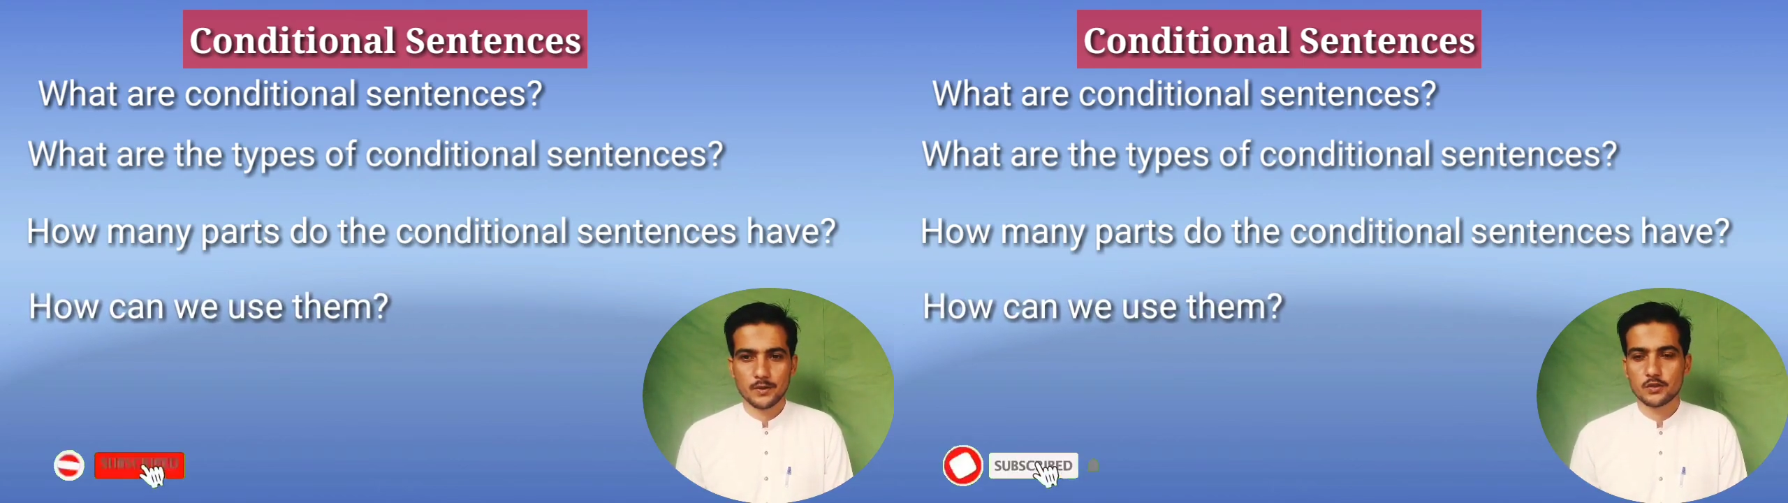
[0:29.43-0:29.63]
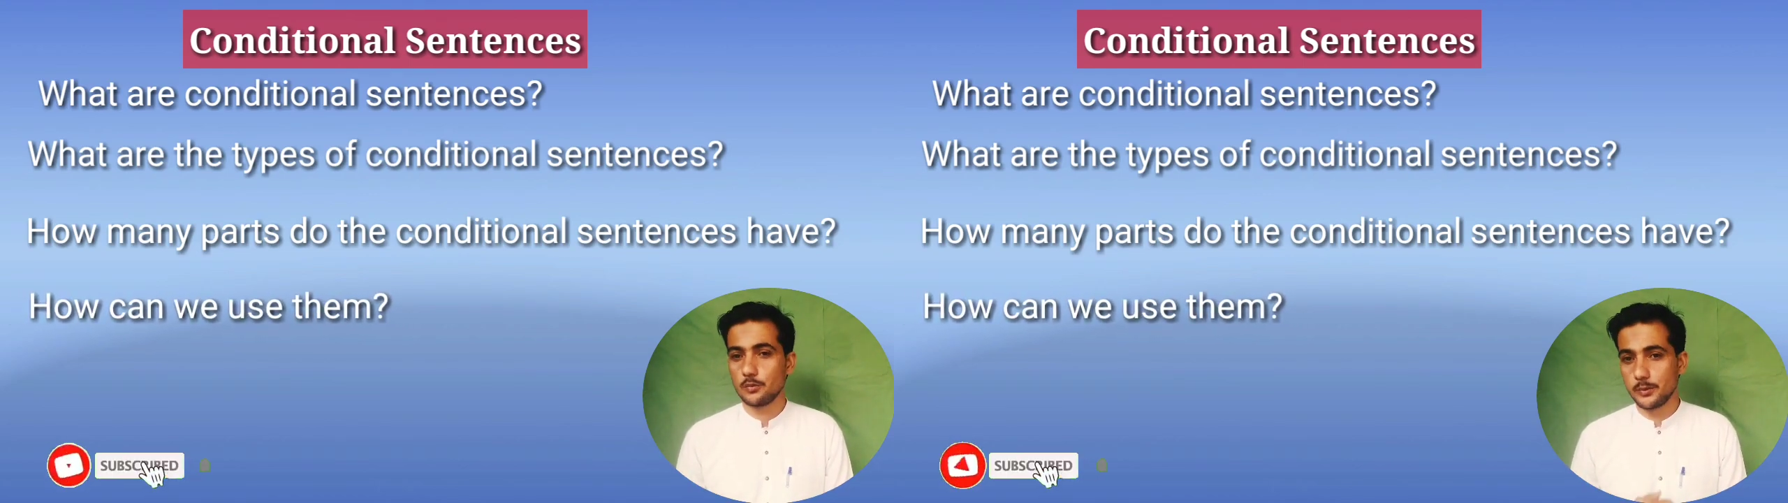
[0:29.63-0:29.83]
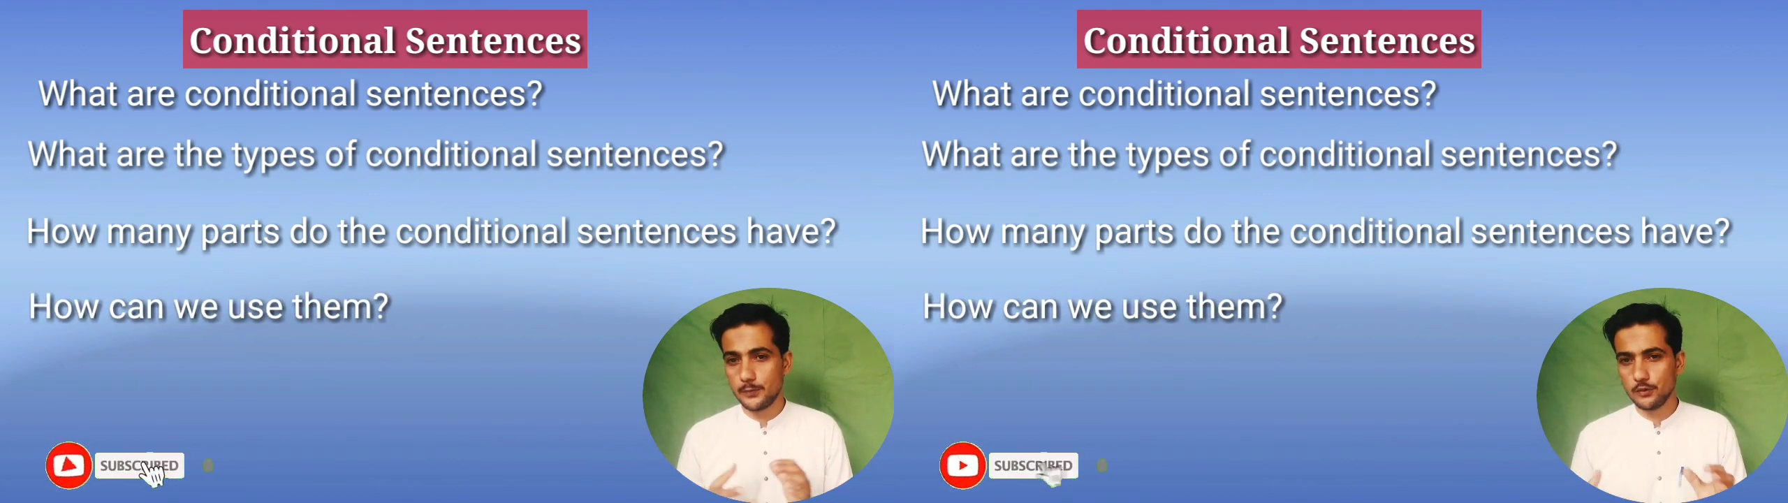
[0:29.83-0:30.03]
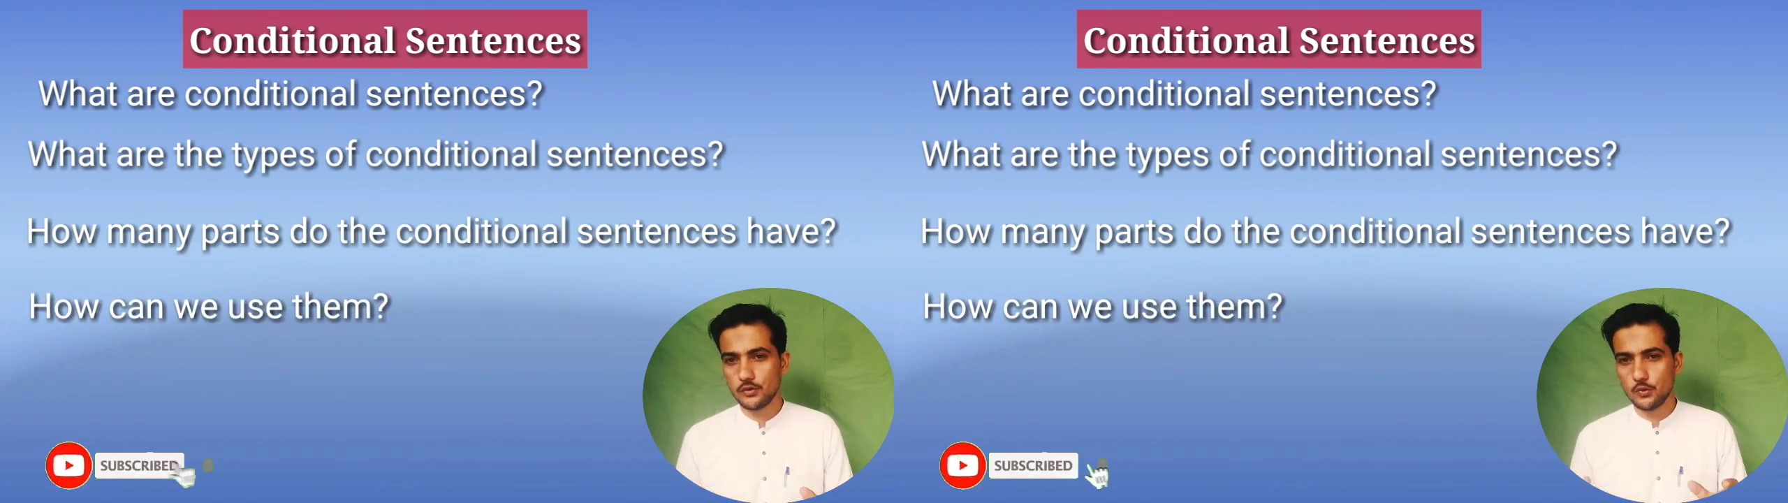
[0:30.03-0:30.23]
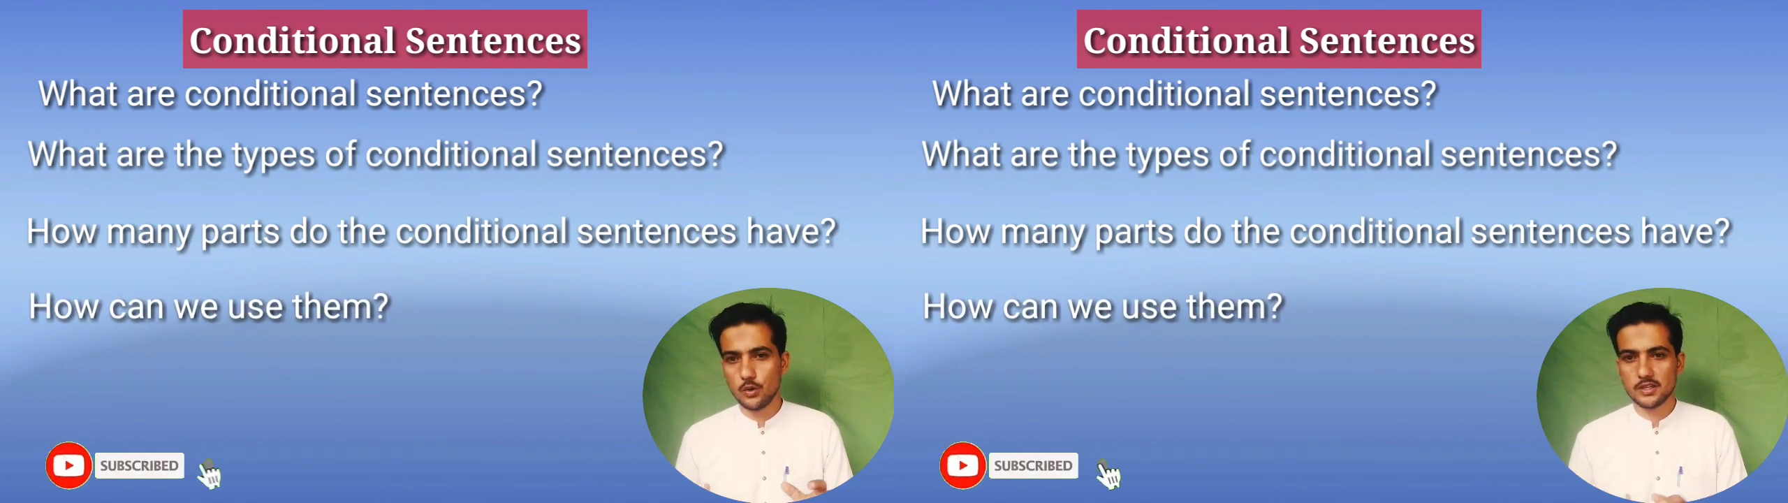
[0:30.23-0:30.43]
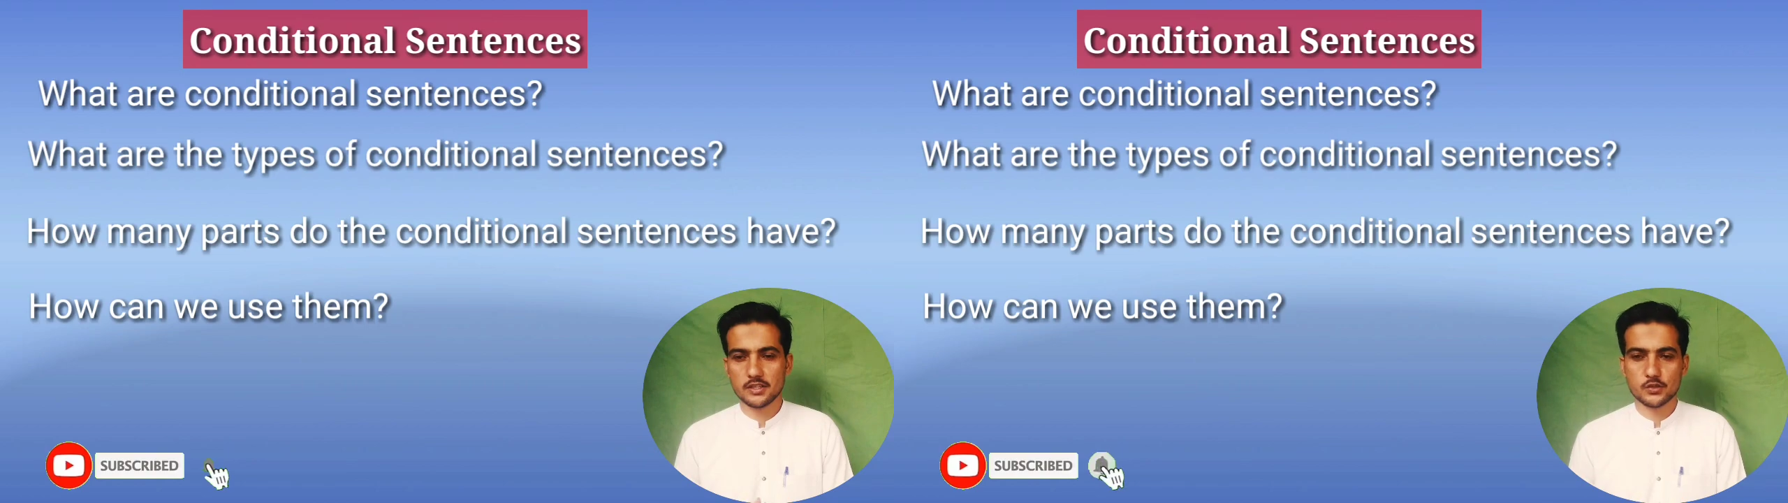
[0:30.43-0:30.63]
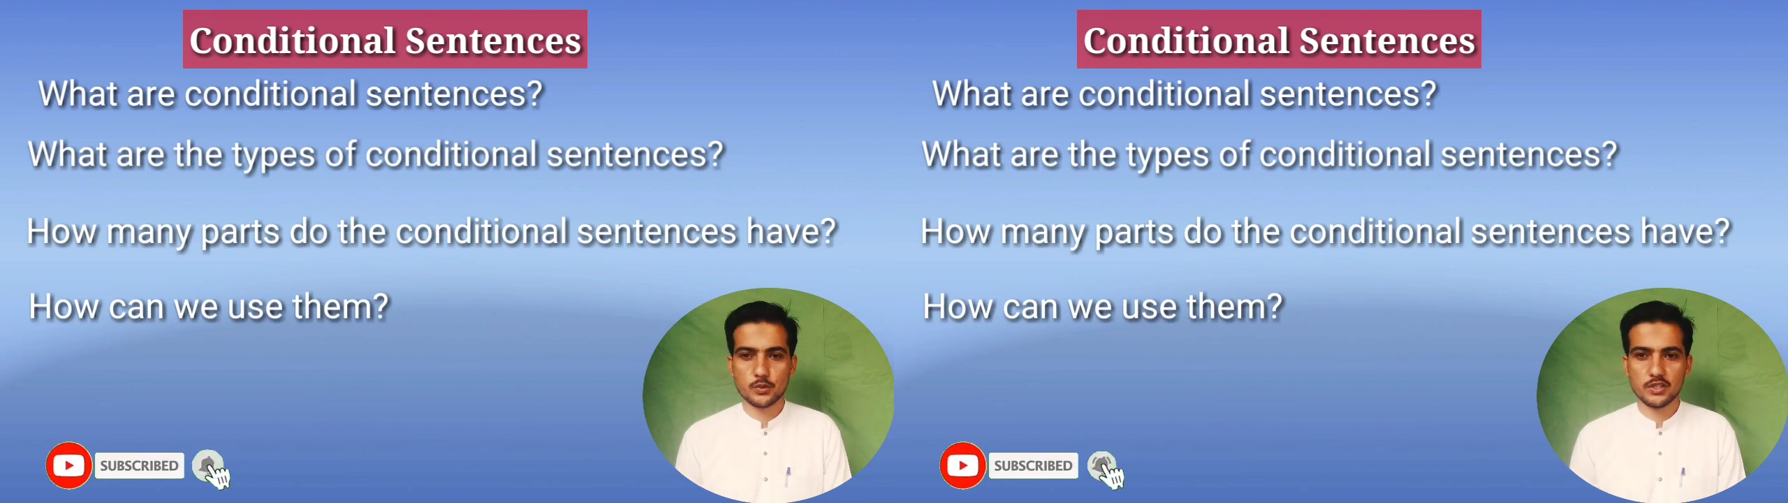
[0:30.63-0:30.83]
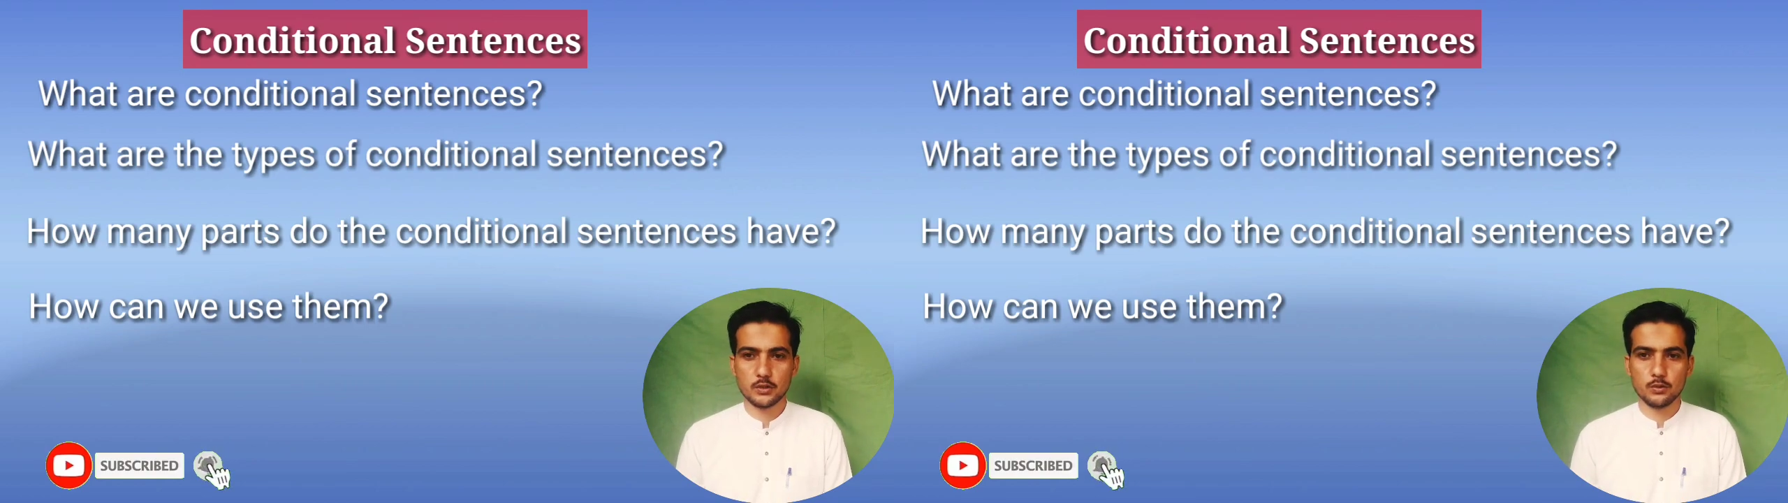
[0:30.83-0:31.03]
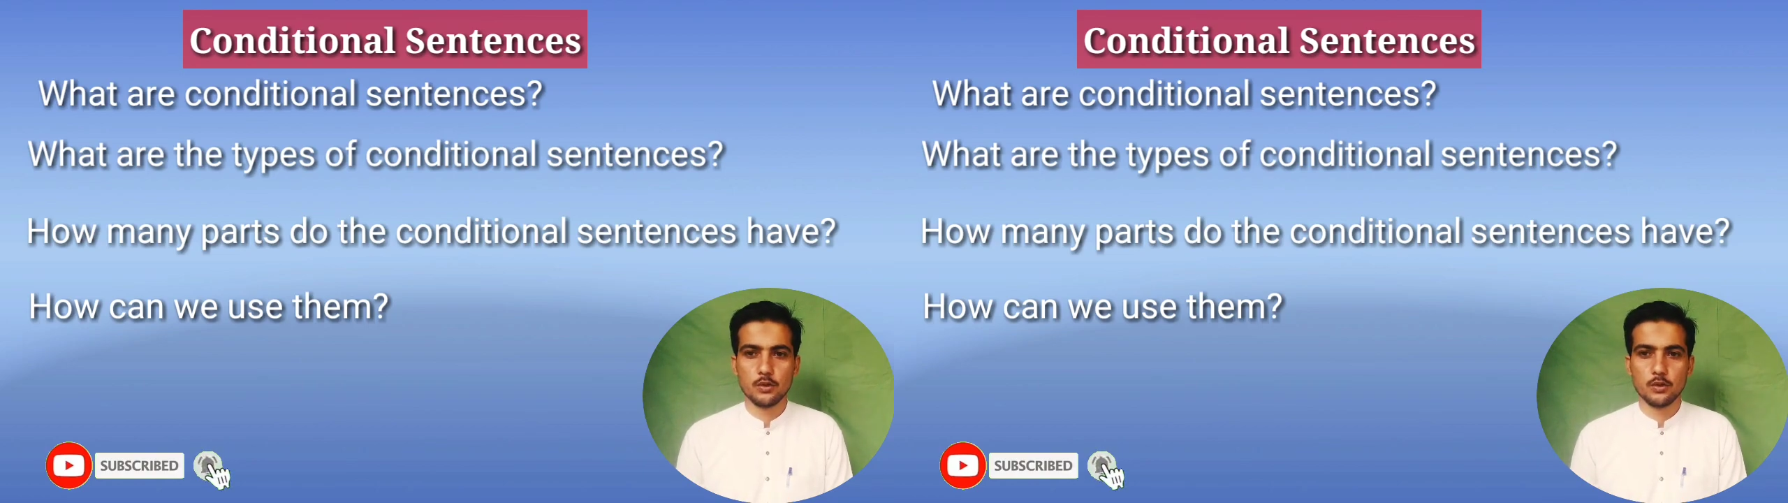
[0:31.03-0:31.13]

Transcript: So before you watch this video,